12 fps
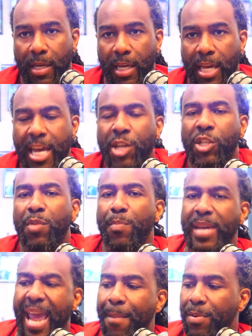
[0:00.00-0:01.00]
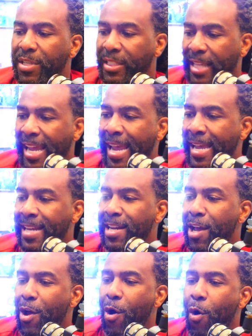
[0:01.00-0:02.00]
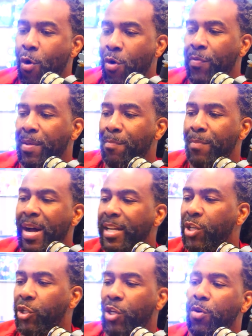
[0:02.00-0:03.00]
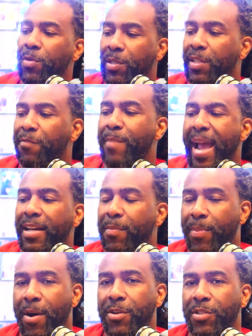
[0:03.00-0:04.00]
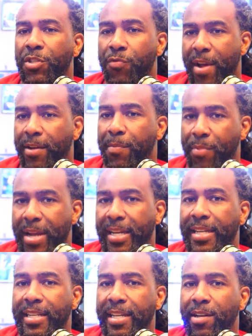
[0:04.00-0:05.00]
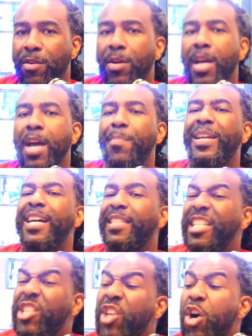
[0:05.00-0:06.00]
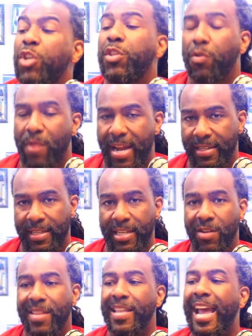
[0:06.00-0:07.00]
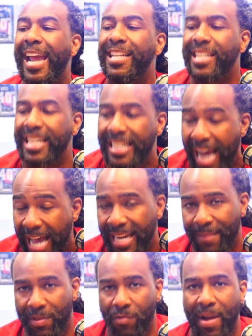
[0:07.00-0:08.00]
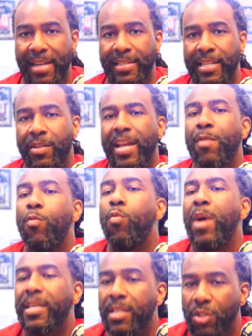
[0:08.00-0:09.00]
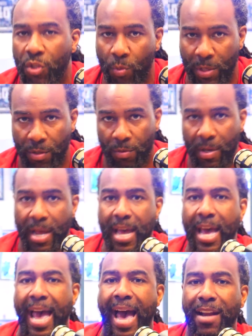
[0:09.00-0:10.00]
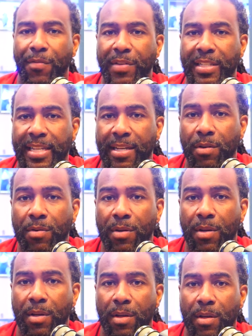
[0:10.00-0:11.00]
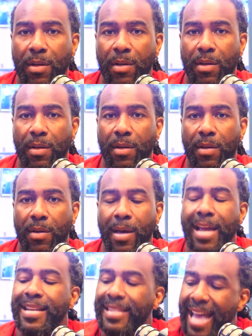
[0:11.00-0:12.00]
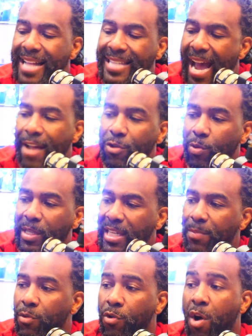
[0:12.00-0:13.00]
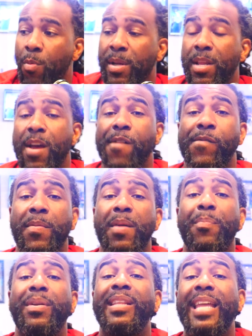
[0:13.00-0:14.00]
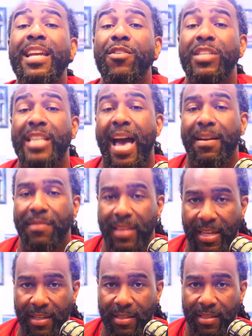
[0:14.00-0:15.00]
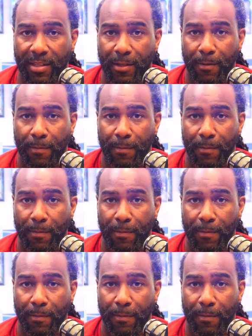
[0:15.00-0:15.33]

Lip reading: He should be able to stand on the money shoulders of Micah Parsons' record-breaking deal because he took the right deal and the agent got him the right deal and wasn't swindled out of a deal. And that's how you keep growing from the player side of things.